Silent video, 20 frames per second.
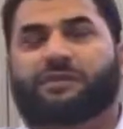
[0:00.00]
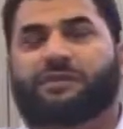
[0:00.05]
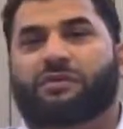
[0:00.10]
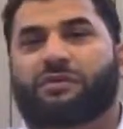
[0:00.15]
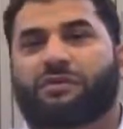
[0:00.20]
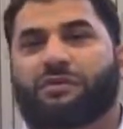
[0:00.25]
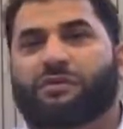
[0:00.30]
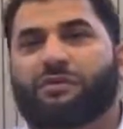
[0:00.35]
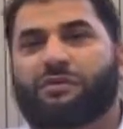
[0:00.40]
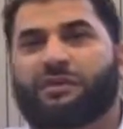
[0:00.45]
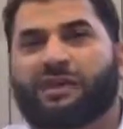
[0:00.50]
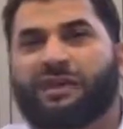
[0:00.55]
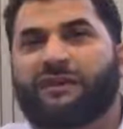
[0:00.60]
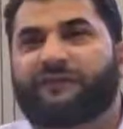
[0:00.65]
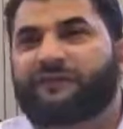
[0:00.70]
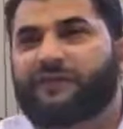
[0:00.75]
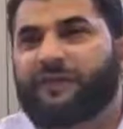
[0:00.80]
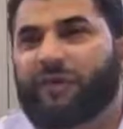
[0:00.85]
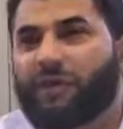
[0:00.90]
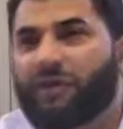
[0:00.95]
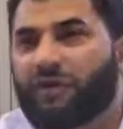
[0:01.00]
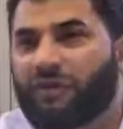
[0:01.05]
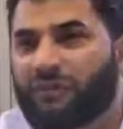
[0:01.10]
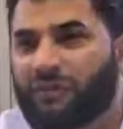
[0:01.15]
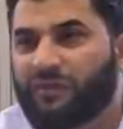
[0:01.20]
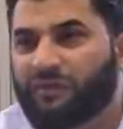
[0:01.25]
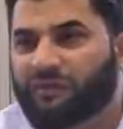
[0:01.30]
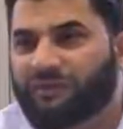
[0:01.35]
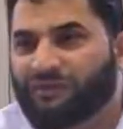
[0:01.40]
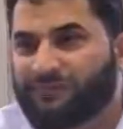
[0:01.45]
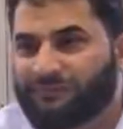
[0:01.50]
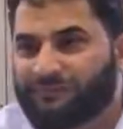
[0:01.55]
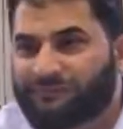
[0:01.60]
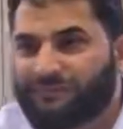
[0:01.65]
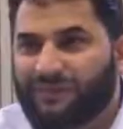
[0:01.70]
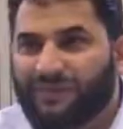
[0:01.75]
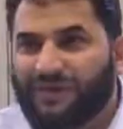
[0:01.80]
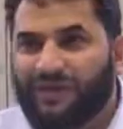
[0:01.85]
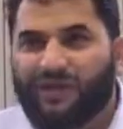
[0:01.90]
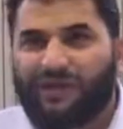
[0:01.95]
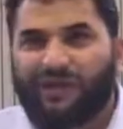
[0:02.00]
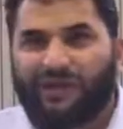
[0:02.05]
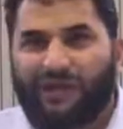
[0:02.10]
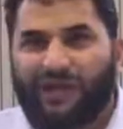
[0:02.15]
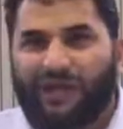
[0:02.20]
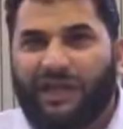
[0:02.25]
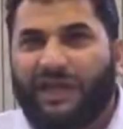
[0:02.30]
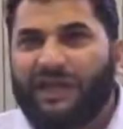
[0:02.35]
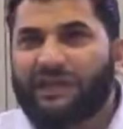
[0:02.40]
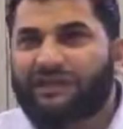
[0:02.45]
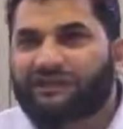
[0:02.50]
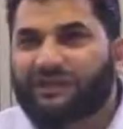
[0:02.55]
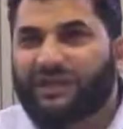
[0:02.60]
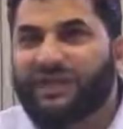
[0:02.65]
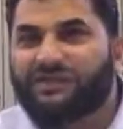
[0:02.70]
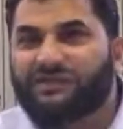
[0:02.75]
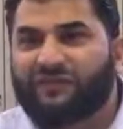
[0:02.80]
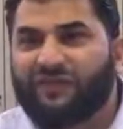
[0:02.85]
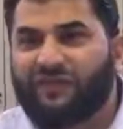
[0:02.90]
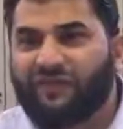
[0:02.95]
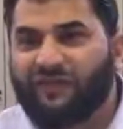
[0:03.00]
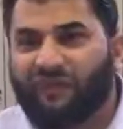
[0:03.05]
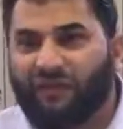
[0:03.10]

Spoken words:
who lived almost 800